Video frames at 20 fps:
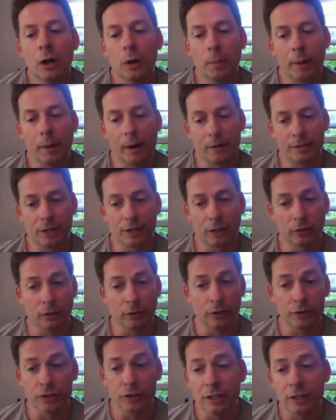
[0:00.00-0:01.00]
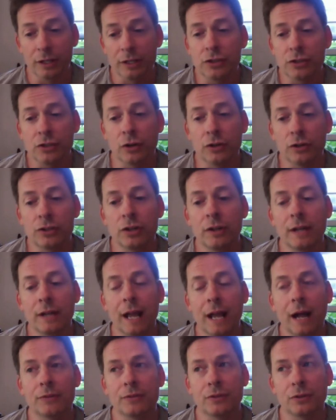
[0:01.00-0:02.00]
her parents are lured to this church on the
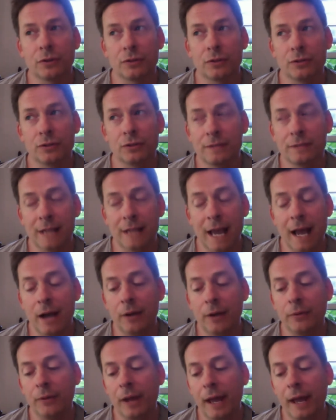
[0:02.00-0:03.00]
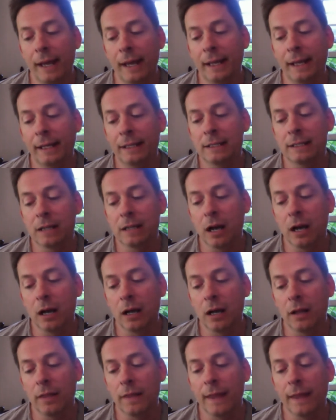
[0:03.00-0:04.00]
outskirts of town, and
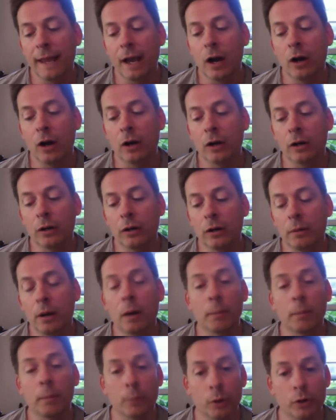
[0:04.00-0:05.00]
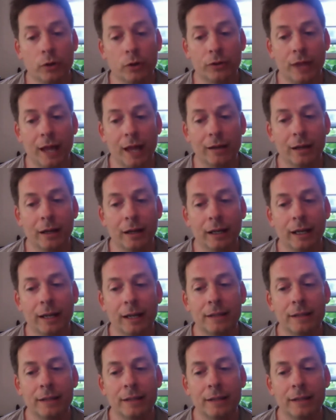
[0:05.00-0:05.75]
they are murdered that night.